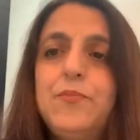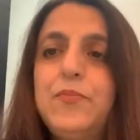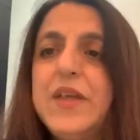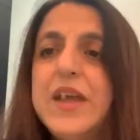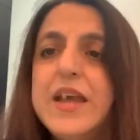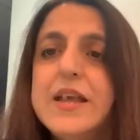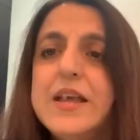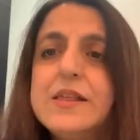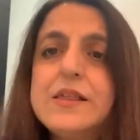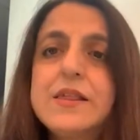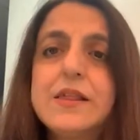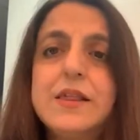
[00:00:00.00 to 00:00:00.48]

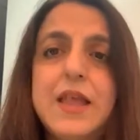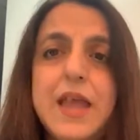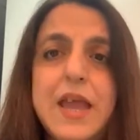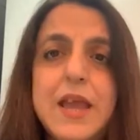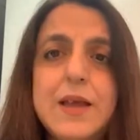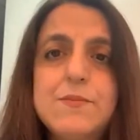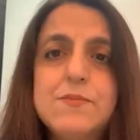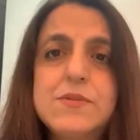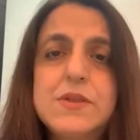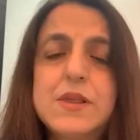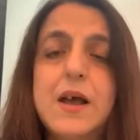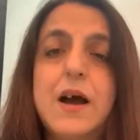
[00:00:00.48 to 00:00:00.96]
These
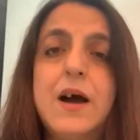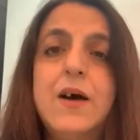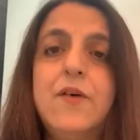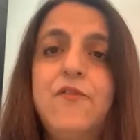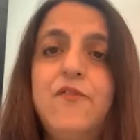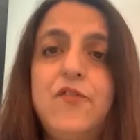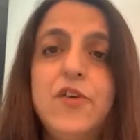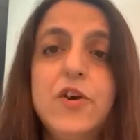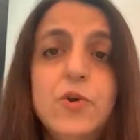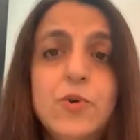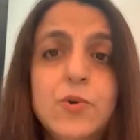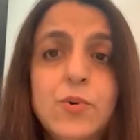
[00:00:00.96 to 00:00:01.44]
names
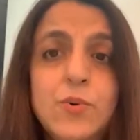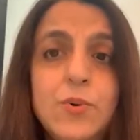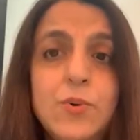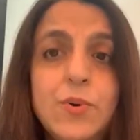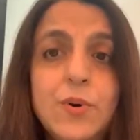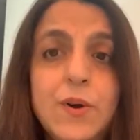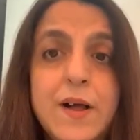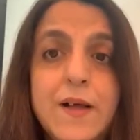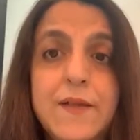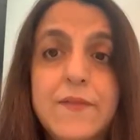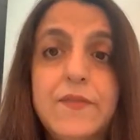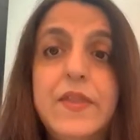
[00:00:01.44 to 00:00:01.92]
are few,
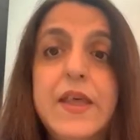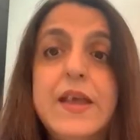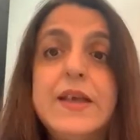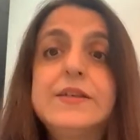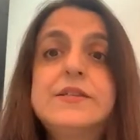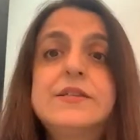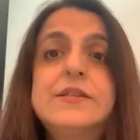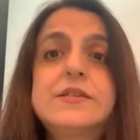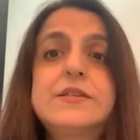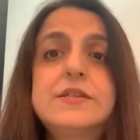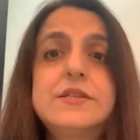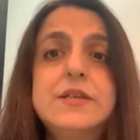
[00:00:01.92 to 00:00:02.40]
they
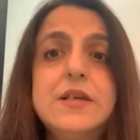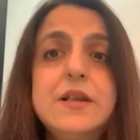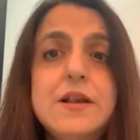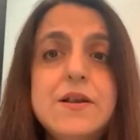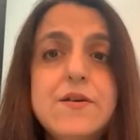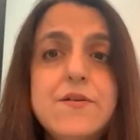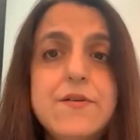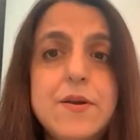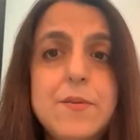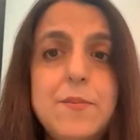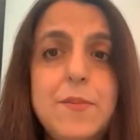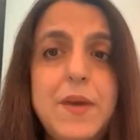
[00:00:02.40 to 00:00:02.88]
still
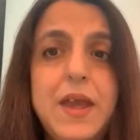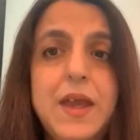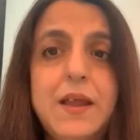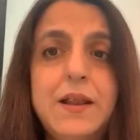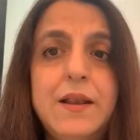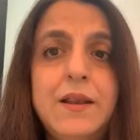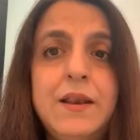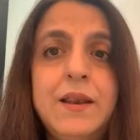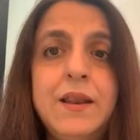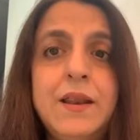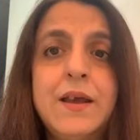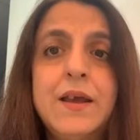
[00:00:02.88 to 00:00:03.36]

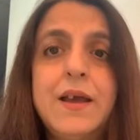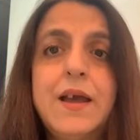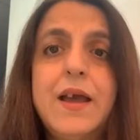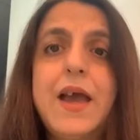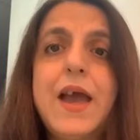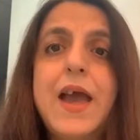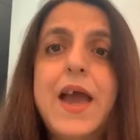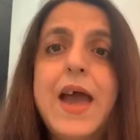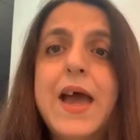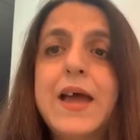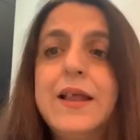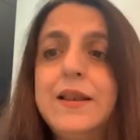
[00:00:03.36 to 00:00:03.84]
remain
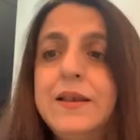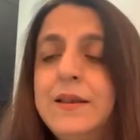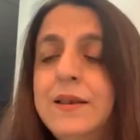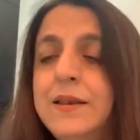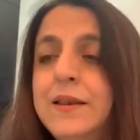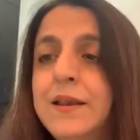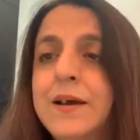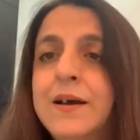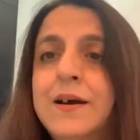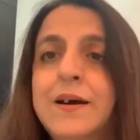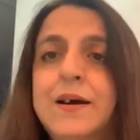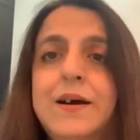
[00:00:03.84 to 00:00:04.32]
an
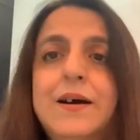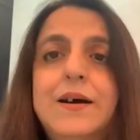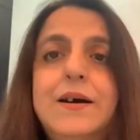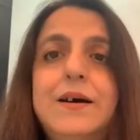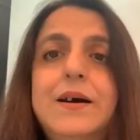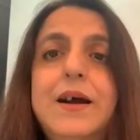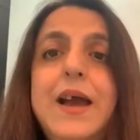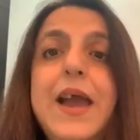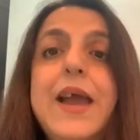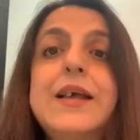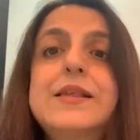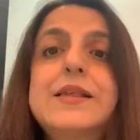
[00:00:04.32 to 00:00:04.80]

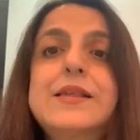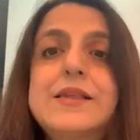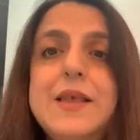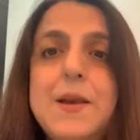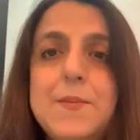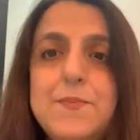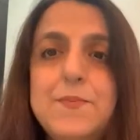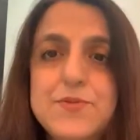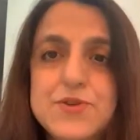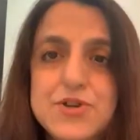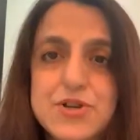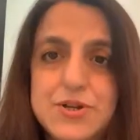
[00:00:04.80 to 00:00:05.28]

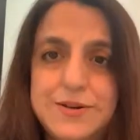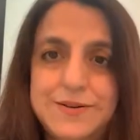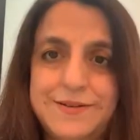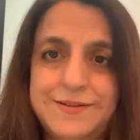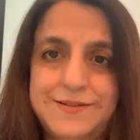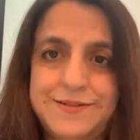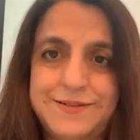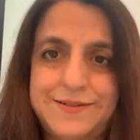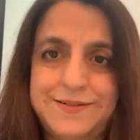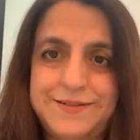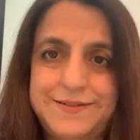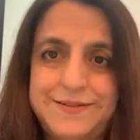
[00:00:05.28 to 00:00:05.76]

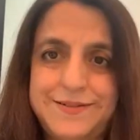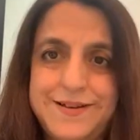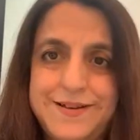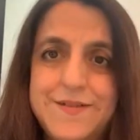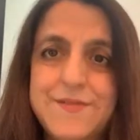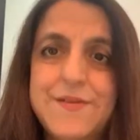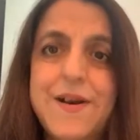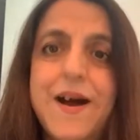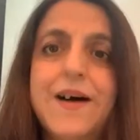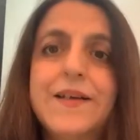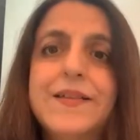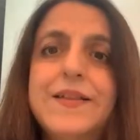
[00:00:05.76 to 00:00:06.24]
exception
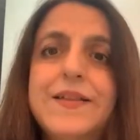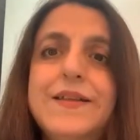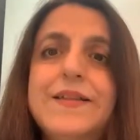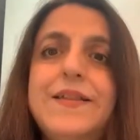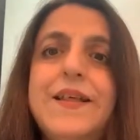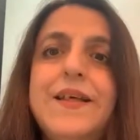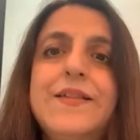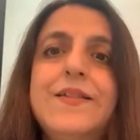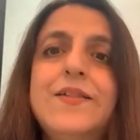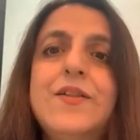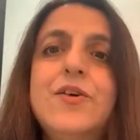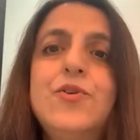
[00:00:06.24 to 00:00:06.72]
rather
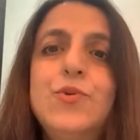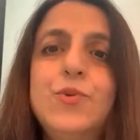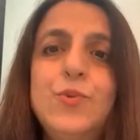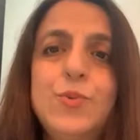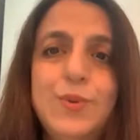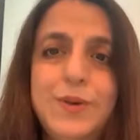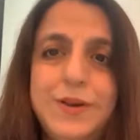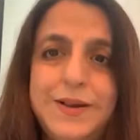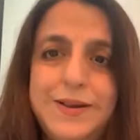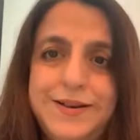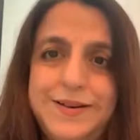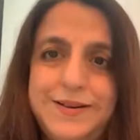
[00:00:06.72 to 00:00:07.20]
than the
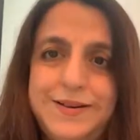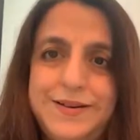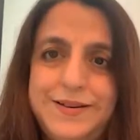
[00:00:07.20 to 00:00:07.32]
rule.